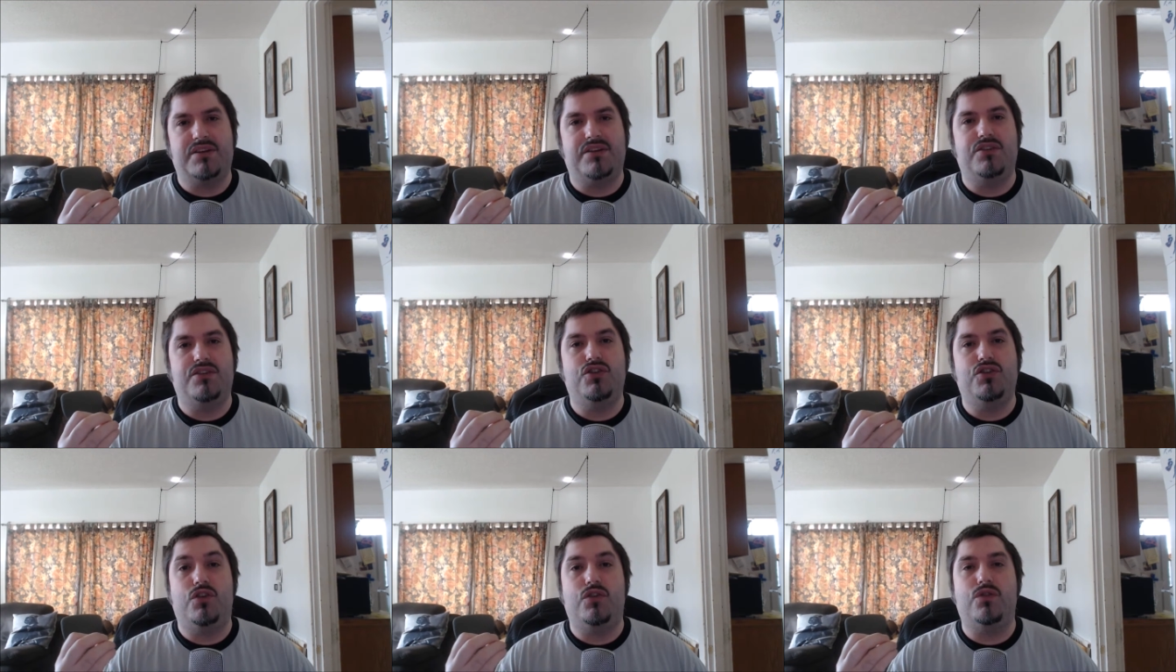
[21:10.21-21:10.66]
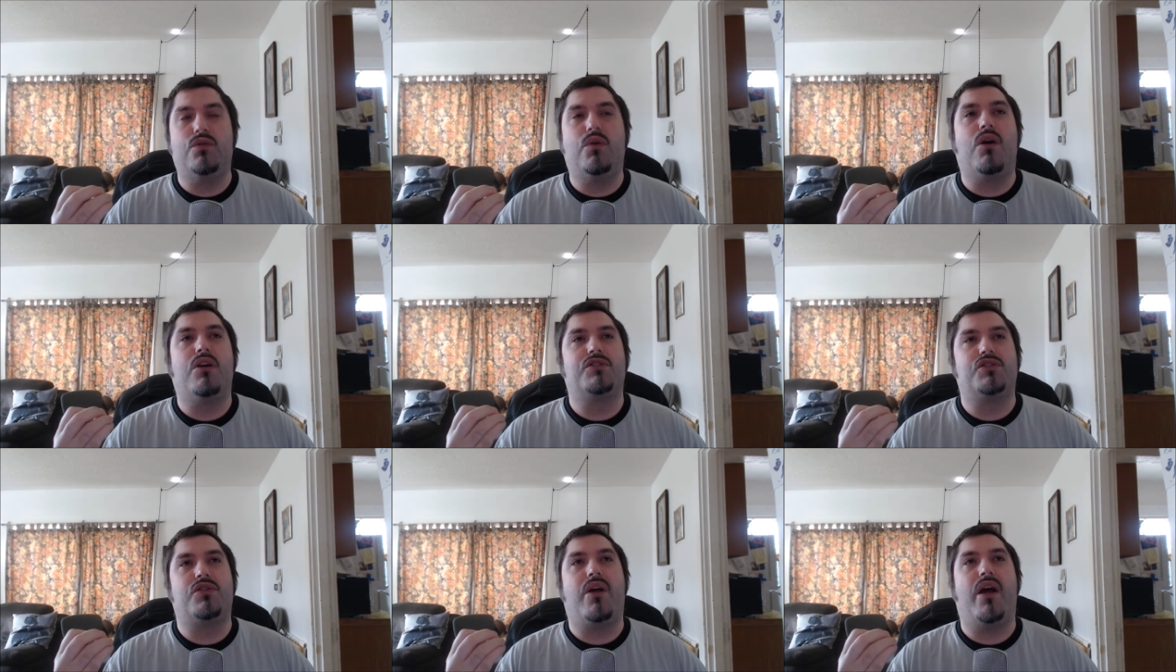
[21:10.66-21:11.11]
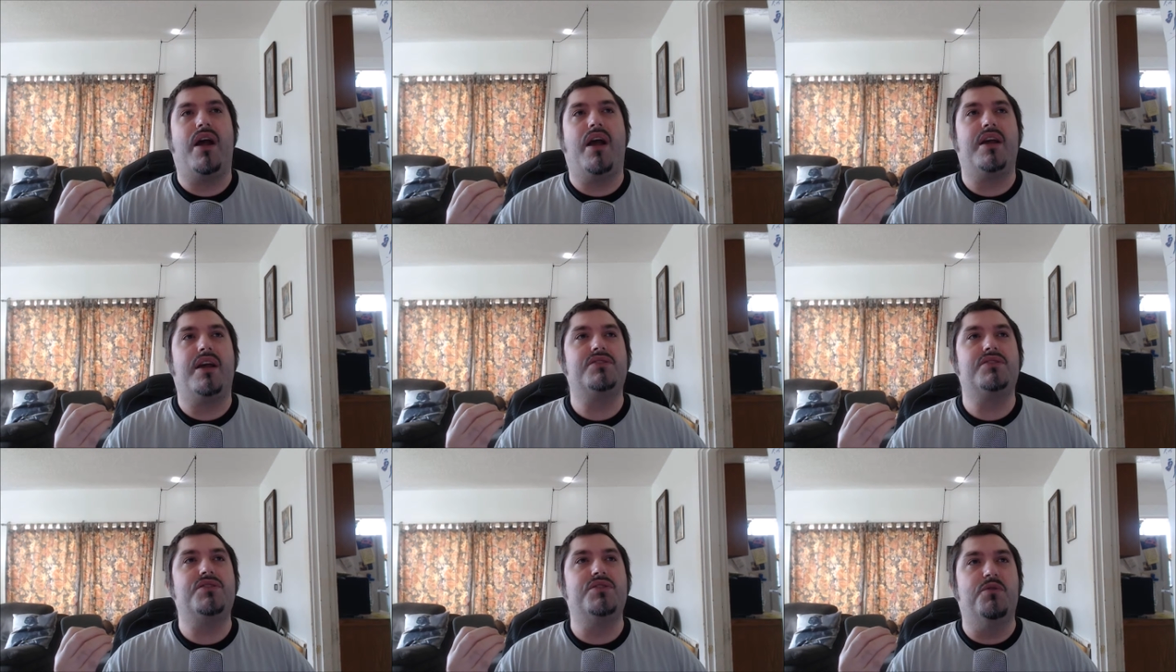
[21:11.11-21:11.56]
You are trying
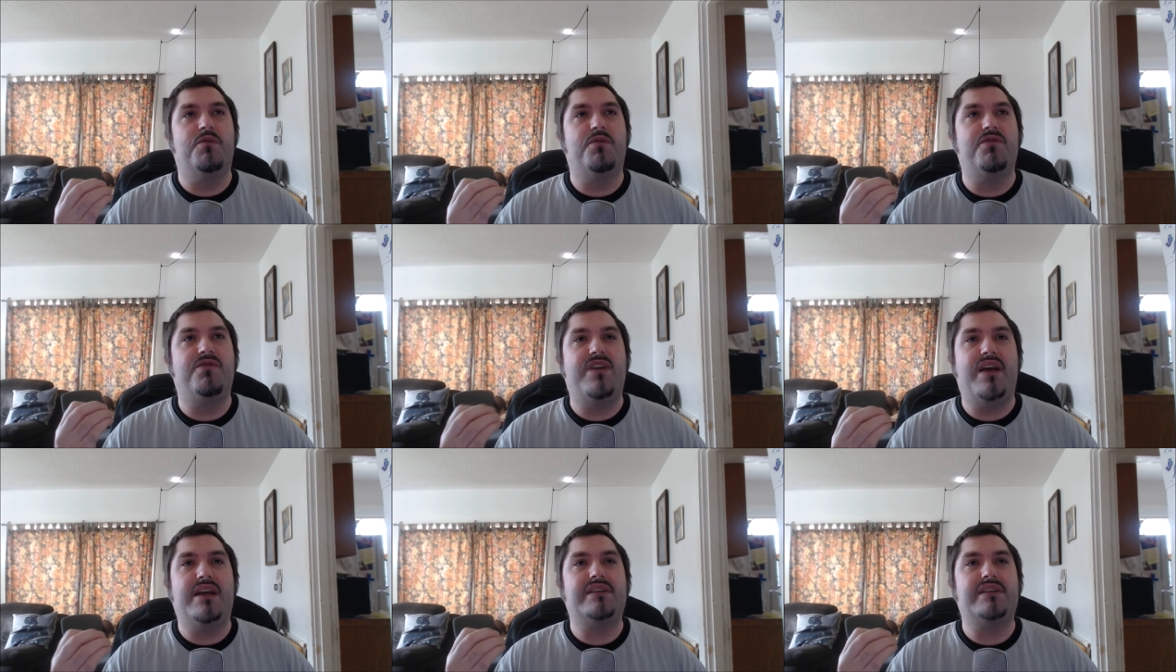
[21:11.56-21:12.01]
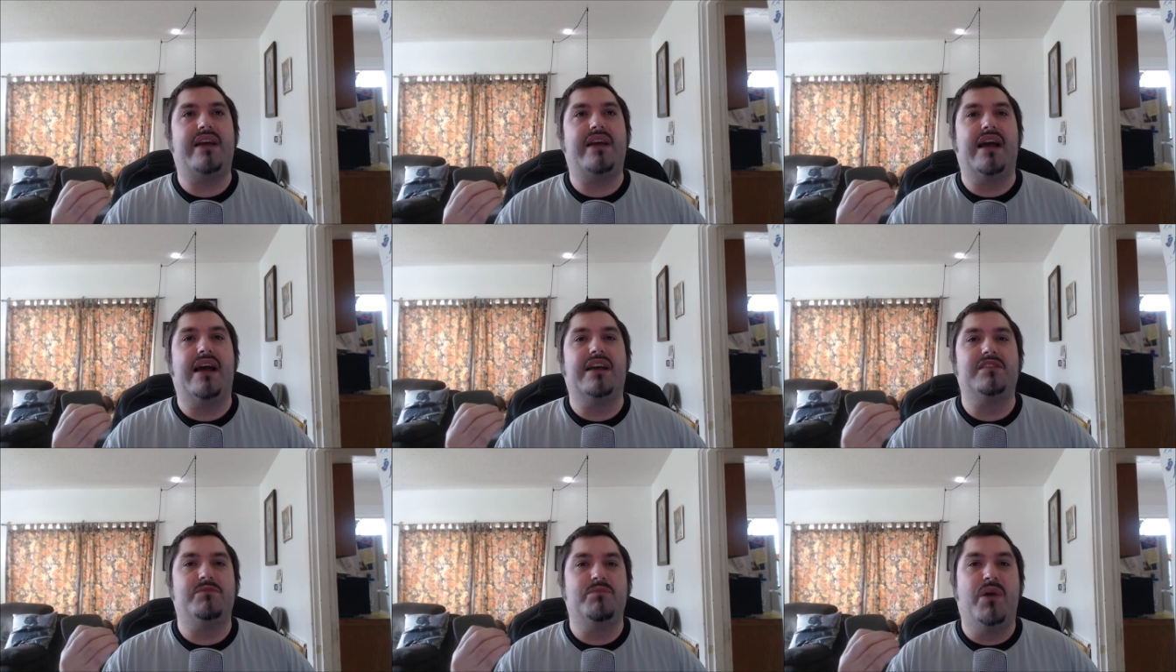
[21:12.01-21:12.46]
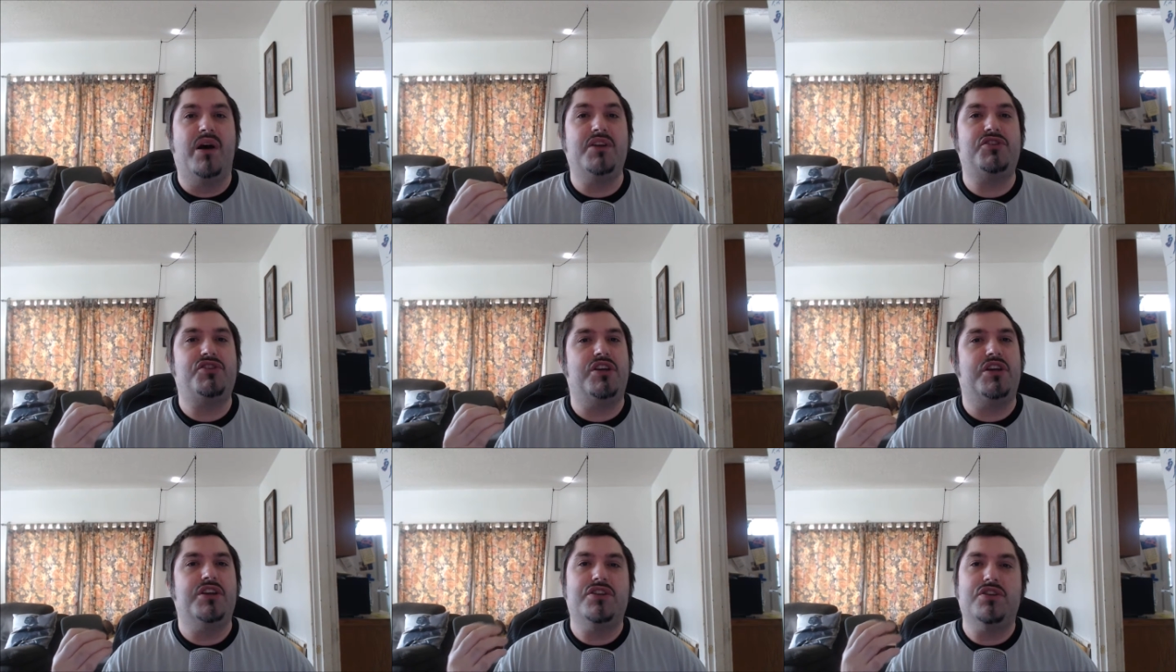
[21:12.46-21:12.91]
to fit as much
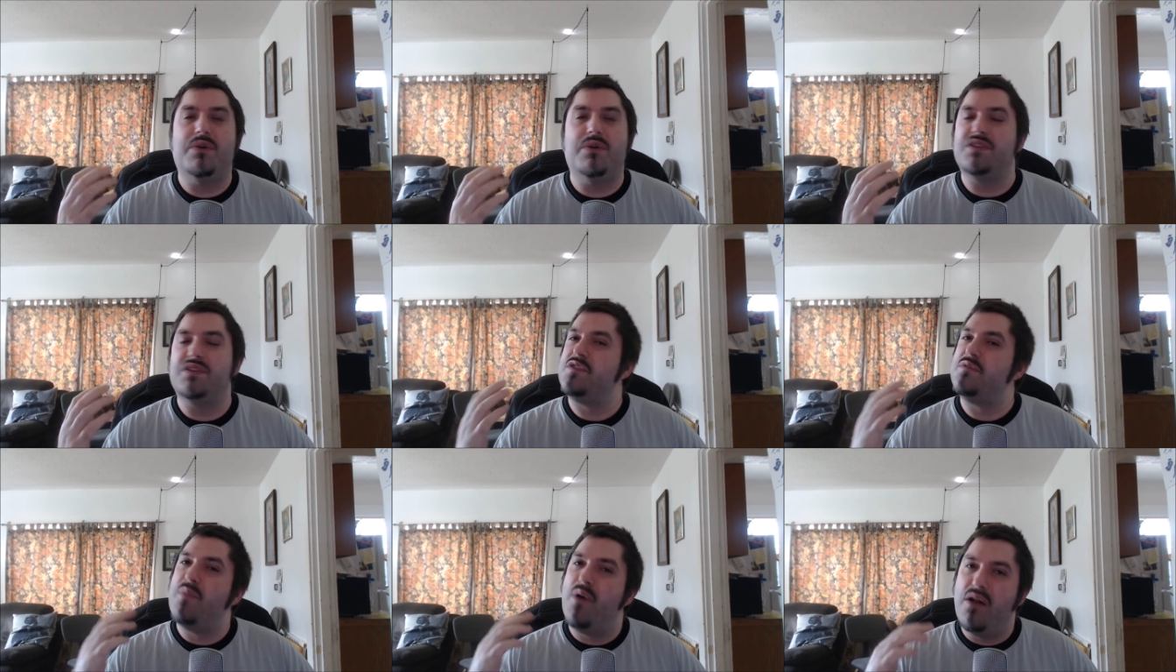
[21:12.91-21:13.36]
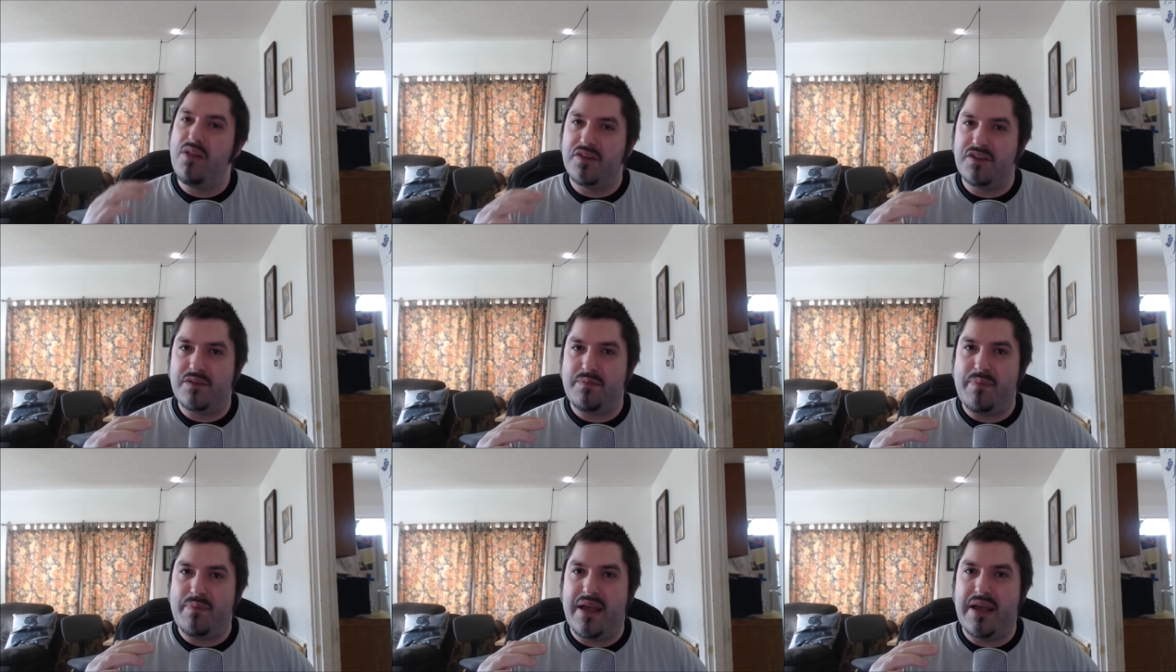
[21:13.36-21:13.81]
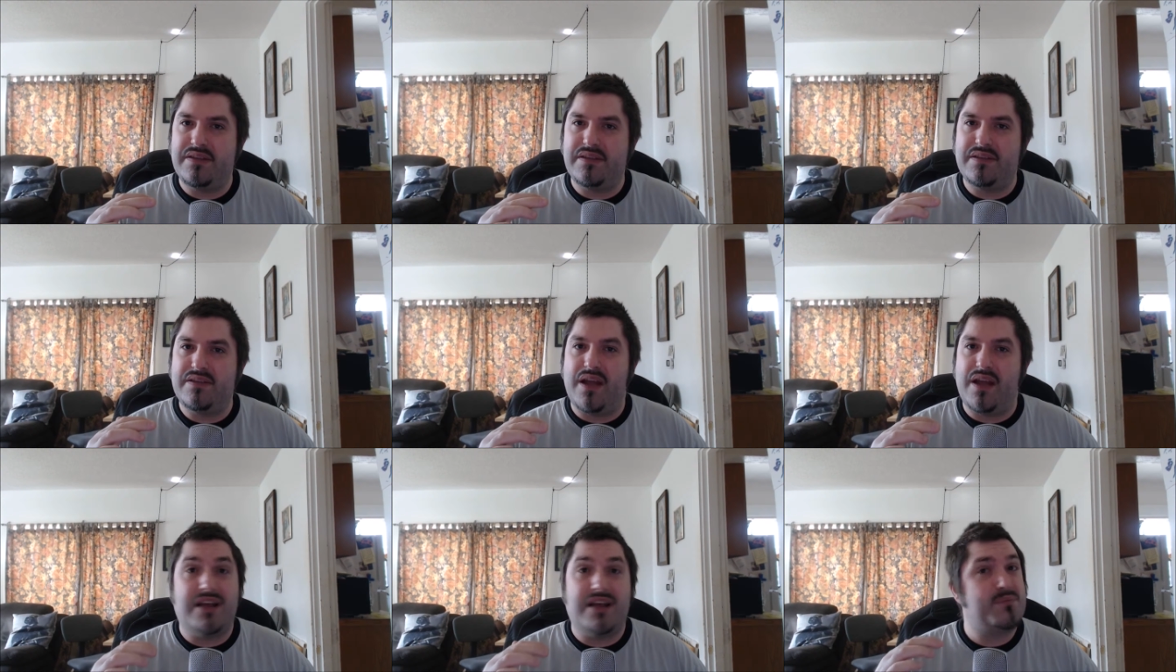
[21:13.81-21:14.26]
into as small a space
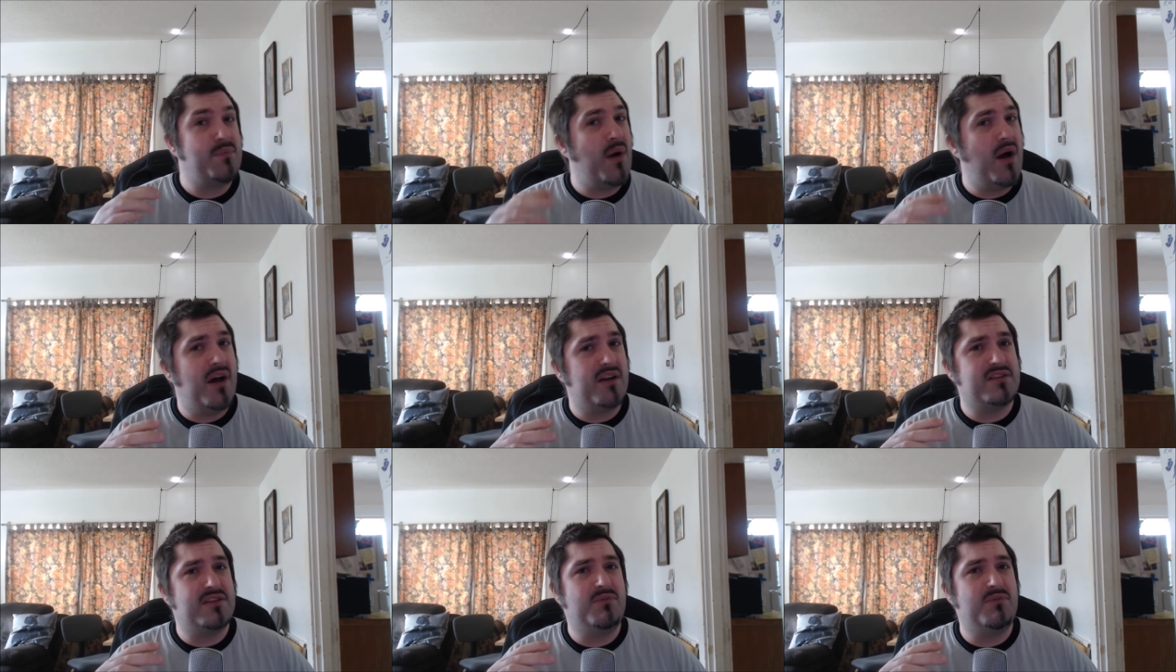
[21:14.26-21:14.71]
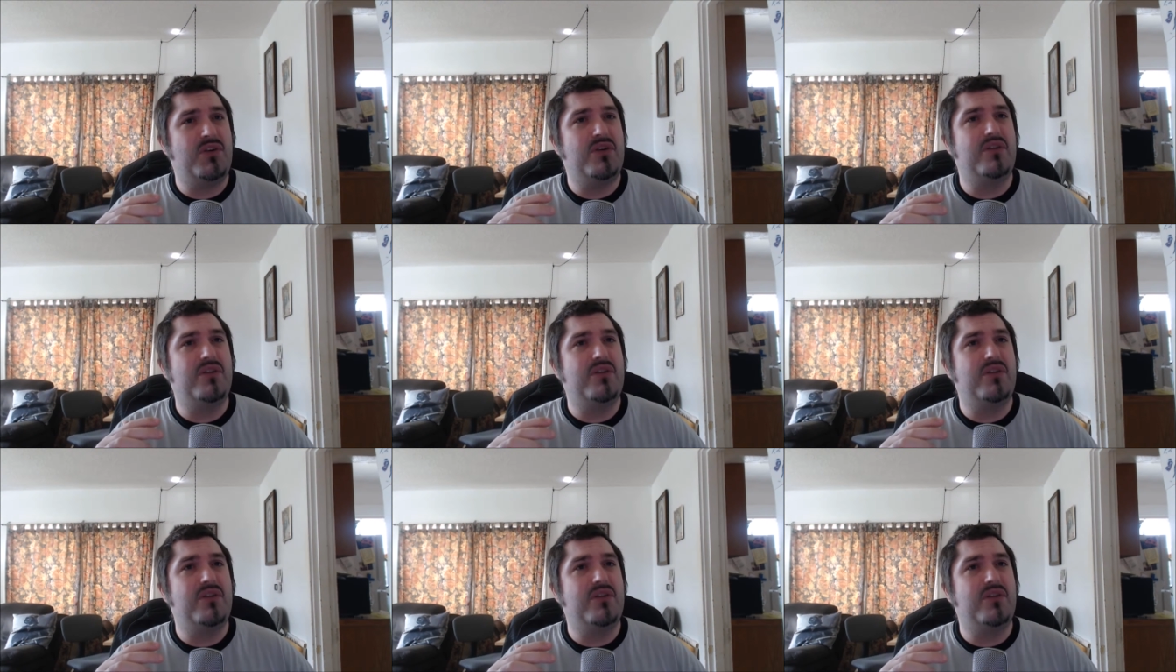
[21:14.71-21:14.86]
as possible